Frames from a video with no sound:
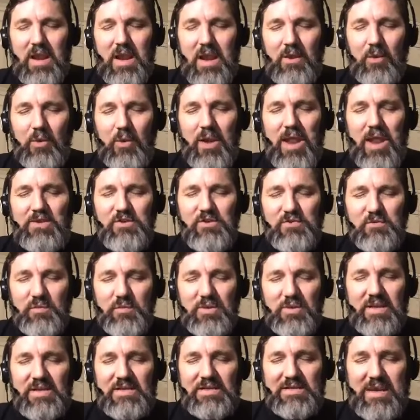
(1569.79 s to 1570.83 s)
And Lord, I just
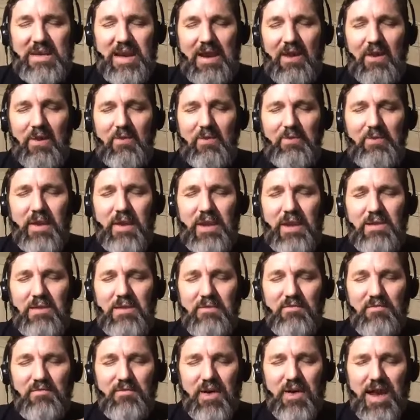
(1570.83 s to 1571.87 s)
release health and
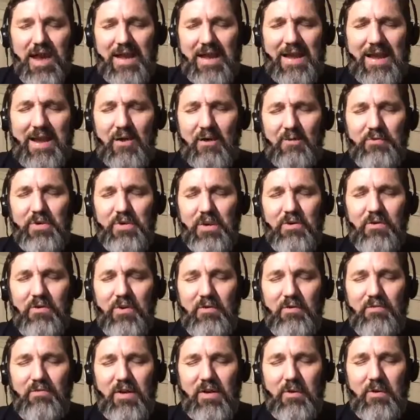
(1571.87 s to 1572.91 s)
divine health into
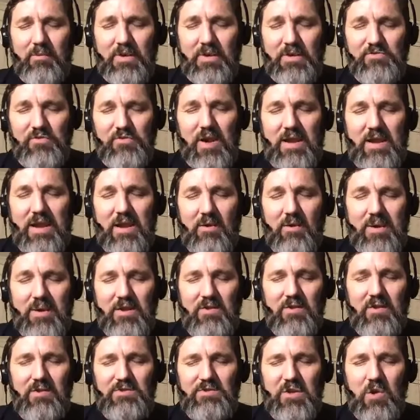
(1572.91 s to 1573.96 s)
their families right now,
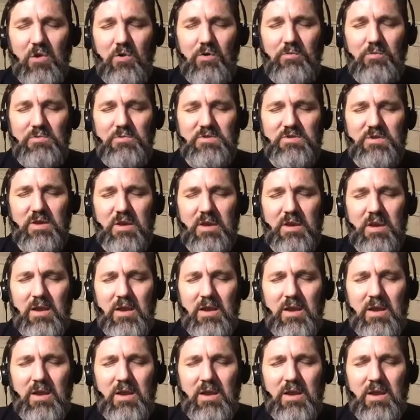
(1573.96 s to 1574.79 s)
into those homes.